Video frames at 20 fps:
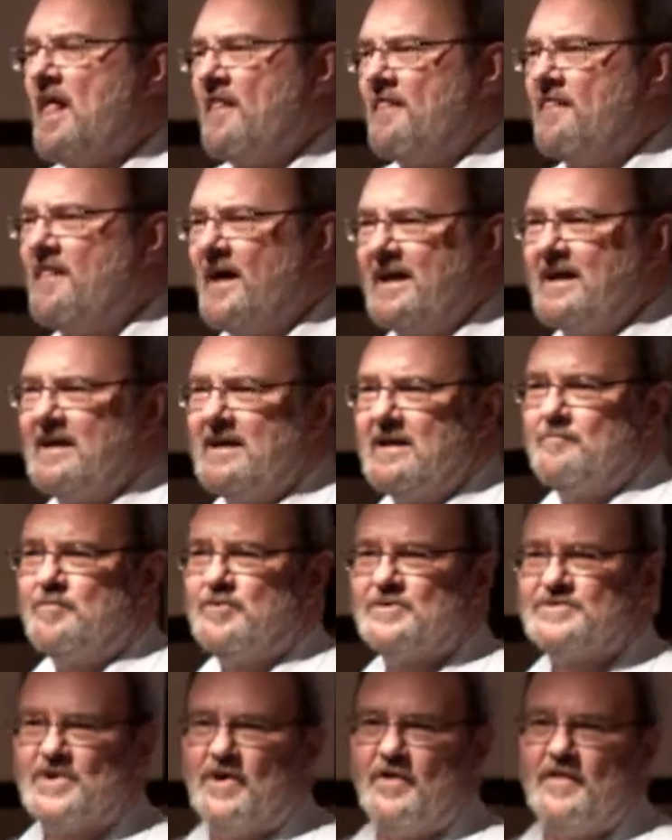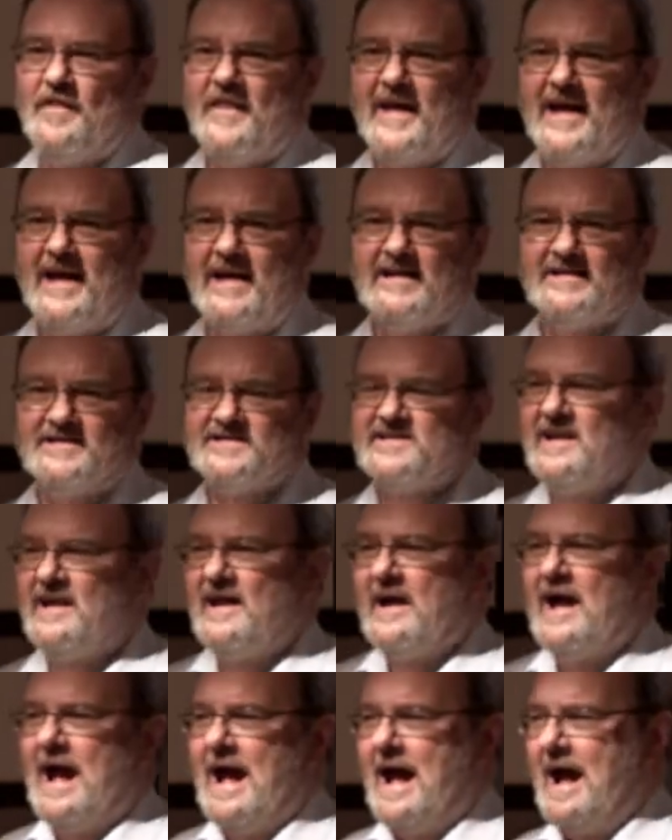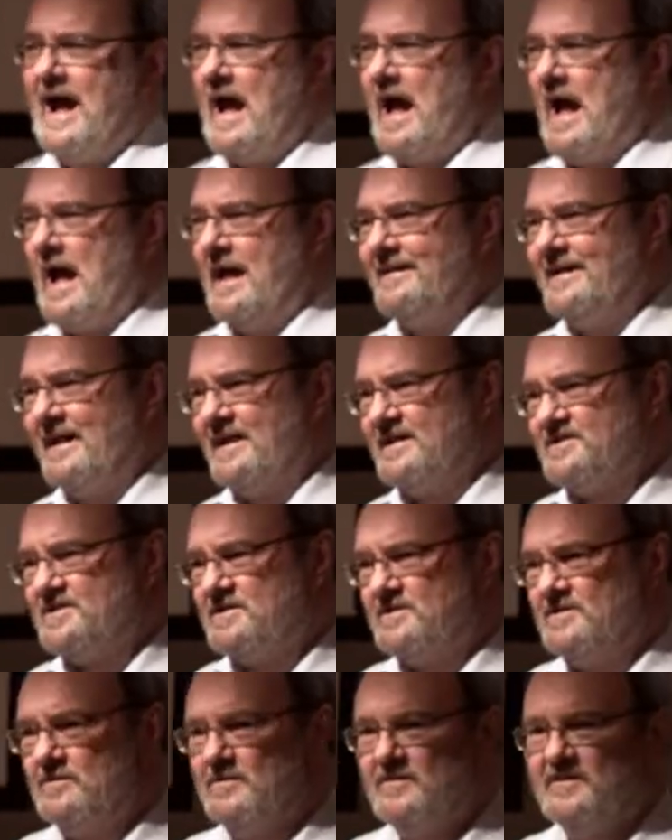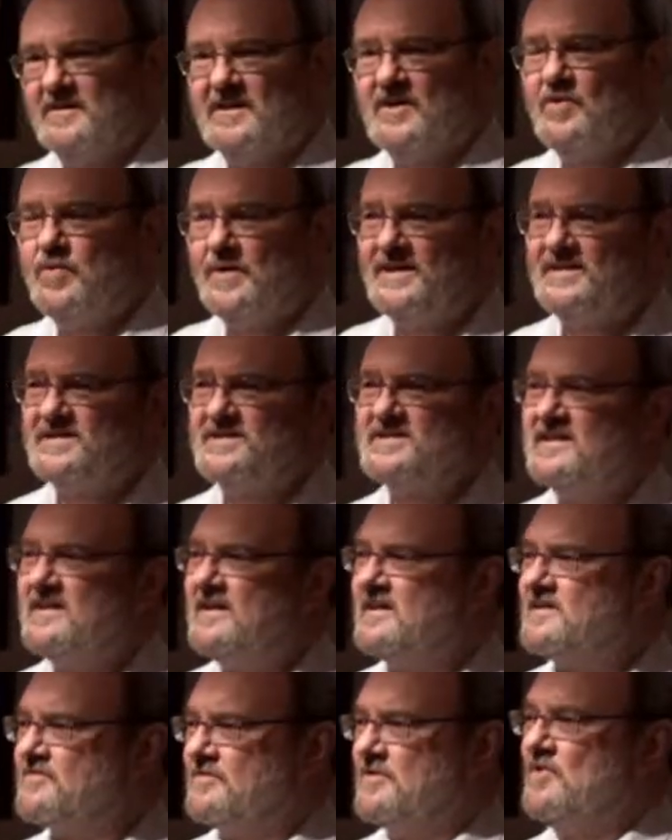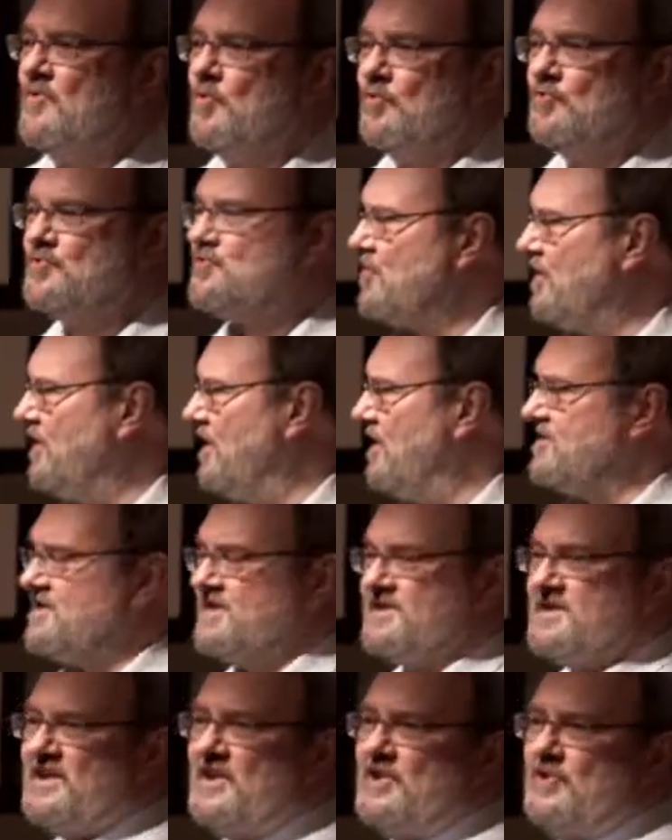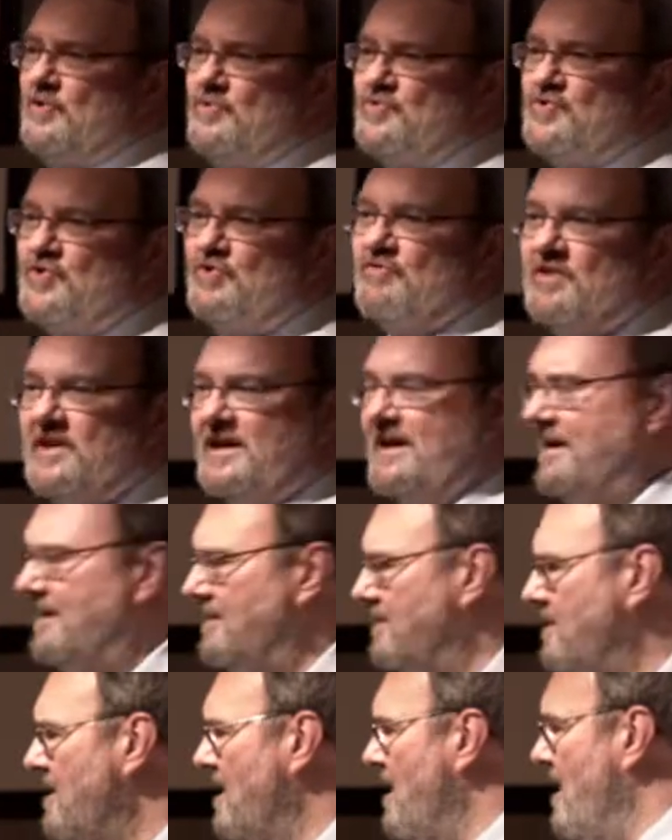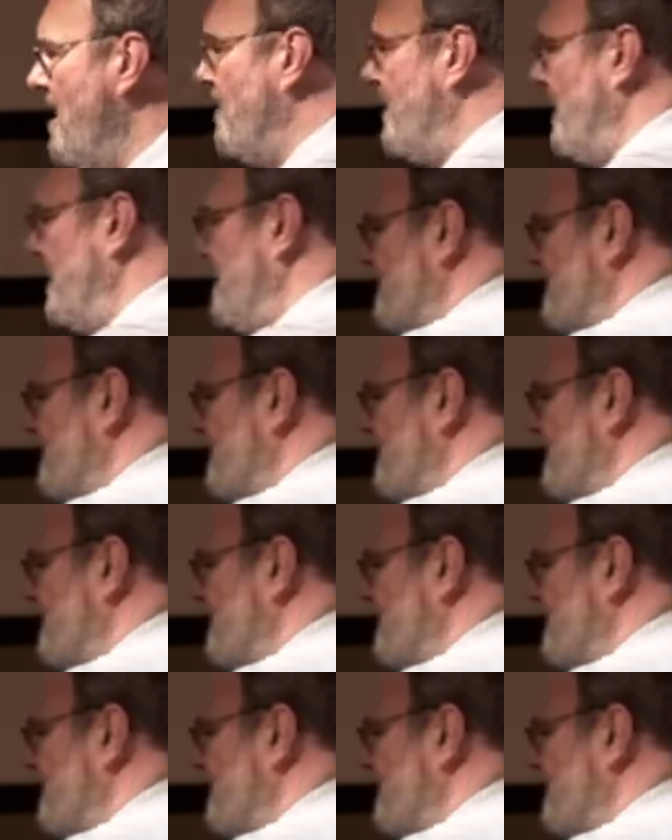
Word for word: They put on theirs uh, next to the Queen's Theatre in Hornchurch. There's a huge green. They